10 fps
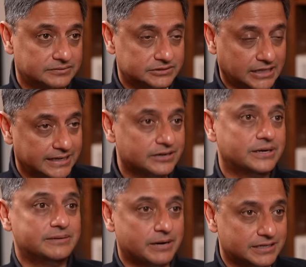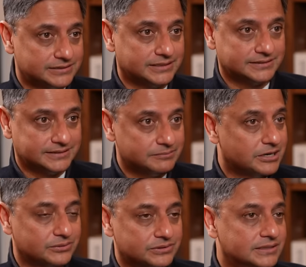China went past us at
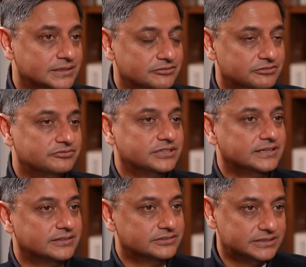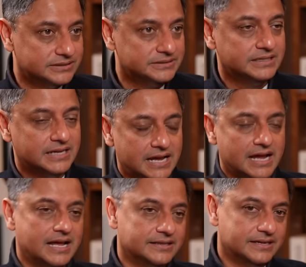about 1500,
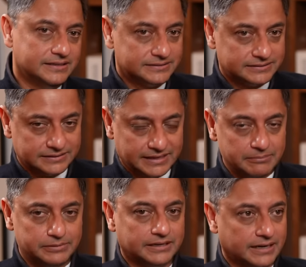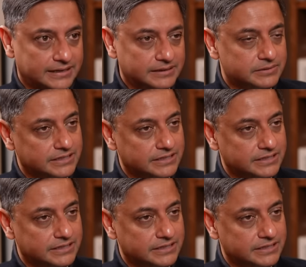and then it kept declining.